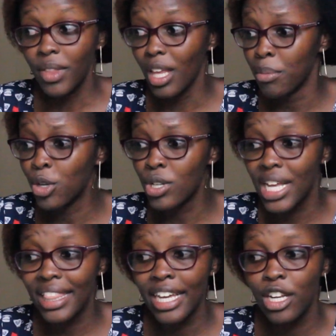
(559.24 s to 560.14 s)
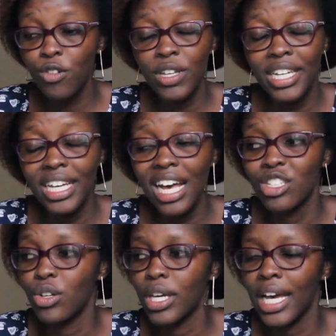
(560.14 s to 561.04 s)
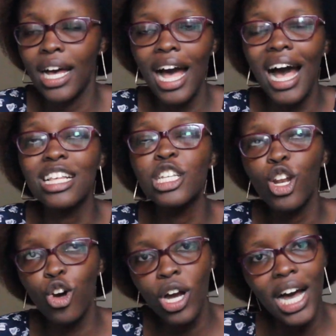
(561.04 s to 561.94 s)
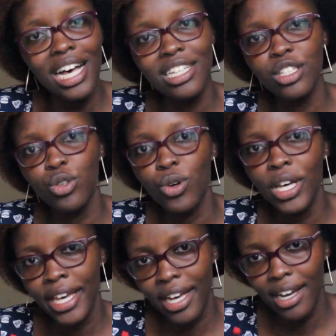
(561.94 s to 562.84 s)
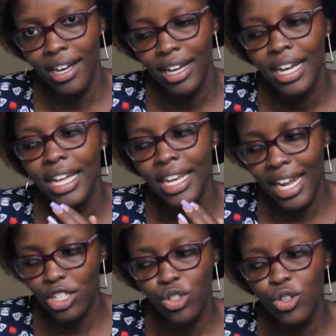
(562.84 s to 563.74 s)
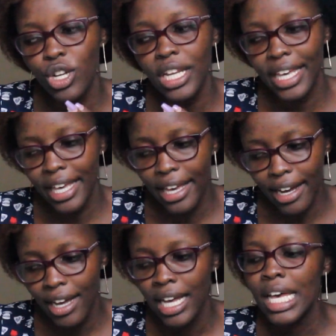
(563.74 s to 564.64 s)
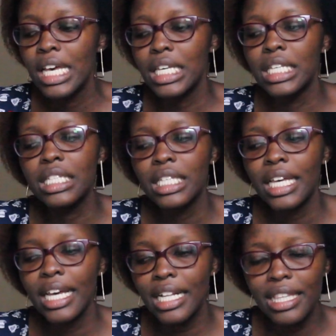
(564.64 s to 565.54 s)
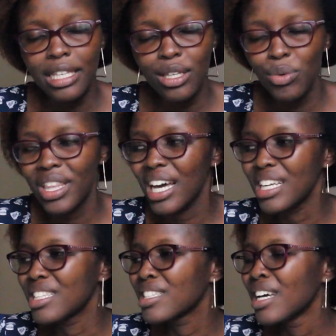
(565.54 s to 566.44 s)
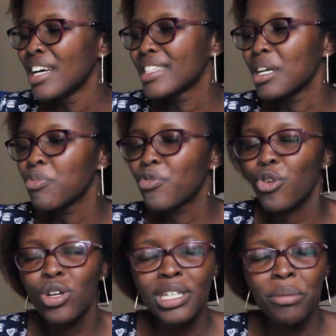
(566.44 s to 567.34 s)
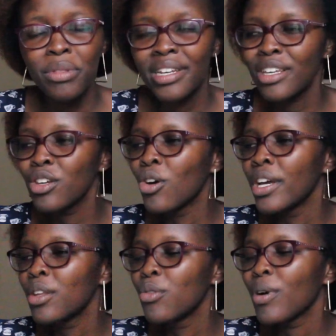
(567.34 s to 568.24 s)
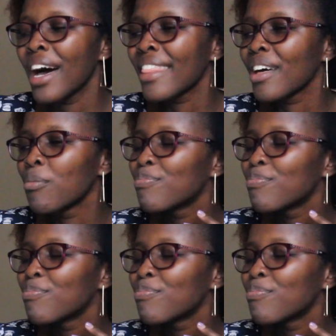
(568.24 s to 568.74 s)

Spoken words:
Because at the end of the day, as long as your hair, natural hair, is healthy, whether it's type 4, type 3, or any other